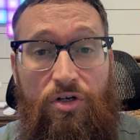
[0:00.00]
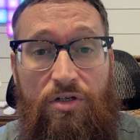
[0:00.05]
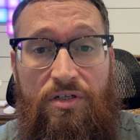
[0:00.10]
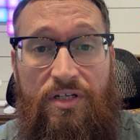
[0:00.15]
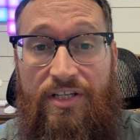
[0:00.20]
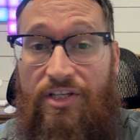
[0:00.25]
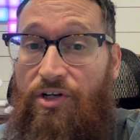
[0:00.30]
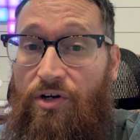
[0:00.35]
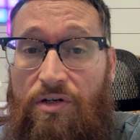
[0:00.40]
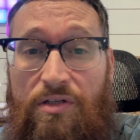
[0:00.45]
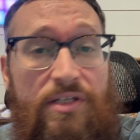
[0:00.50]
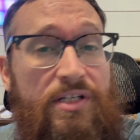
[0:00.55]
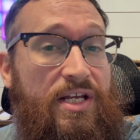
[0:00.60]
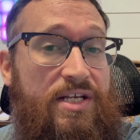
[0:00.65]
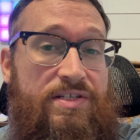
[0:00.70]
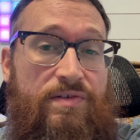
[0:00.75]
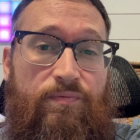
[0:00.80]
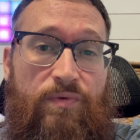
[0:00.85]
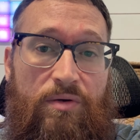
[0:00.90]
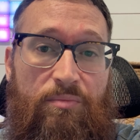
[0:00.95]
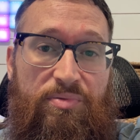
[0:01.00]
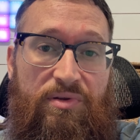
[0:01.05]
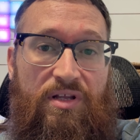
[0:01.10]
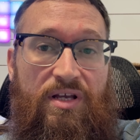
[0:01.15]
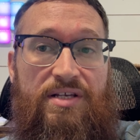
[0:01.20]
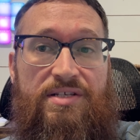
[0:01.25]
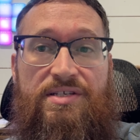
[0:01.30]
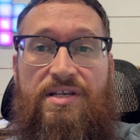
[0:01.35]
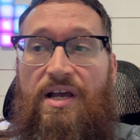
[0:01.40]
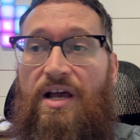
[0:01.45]
In the early days of
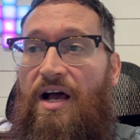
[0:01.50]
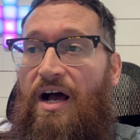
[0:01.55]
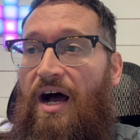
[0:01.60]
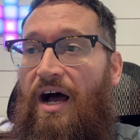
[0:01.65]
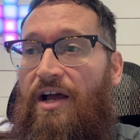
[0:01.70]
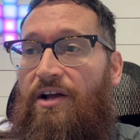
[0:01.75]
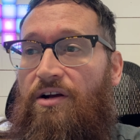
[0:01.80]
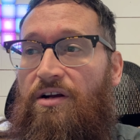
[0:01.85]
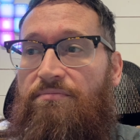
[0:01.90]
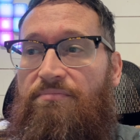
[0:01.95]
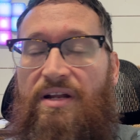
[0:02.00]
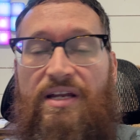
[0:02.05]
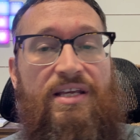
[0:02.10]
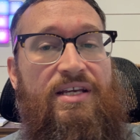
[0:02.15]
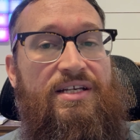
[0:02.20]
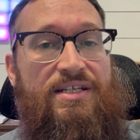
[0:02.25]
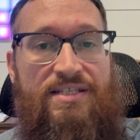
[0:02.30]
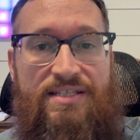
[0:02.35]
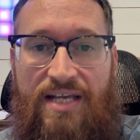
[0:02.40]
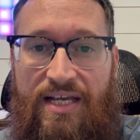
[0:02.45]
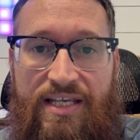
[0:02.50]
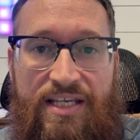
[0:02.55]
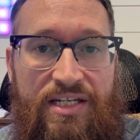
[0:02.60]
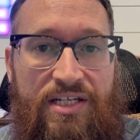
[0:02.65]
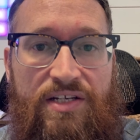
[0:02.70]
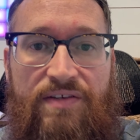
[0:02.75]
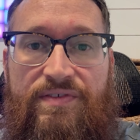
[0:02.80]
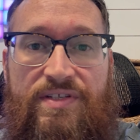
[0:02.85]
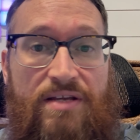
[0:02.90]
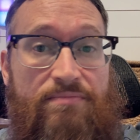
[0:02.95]
OnePlus, I heard many
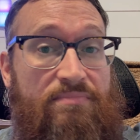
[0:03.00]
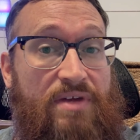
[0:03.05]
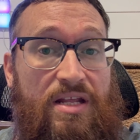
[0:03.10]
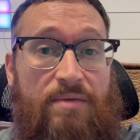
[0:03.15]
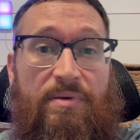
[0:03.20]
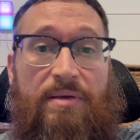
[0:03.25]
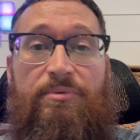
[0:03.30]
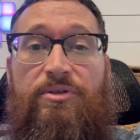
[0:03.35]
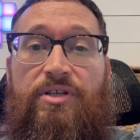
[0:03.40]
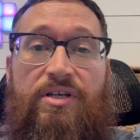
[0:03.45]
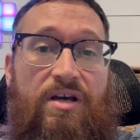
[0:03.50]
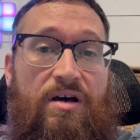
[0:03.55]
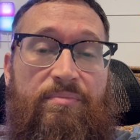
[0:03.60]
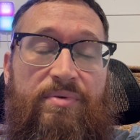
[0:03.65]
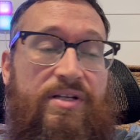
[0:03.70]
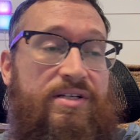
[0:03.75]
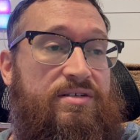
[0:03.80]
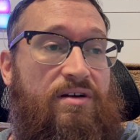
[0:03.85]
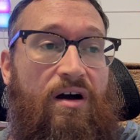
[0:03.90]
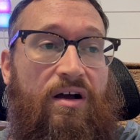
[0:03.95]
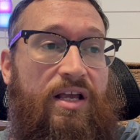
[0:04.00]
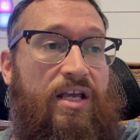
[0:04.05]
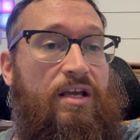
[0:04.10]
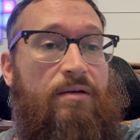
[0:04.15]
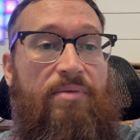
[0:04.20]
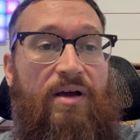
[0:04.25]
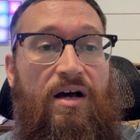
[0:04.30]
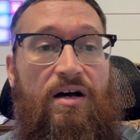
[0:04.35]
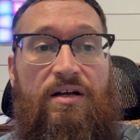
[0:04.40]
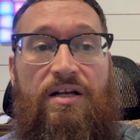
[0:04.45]
executives and many people at the company talking
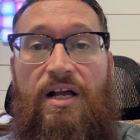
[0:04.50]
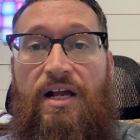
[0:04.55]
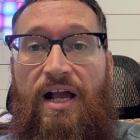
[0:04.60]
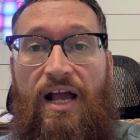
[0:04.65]
about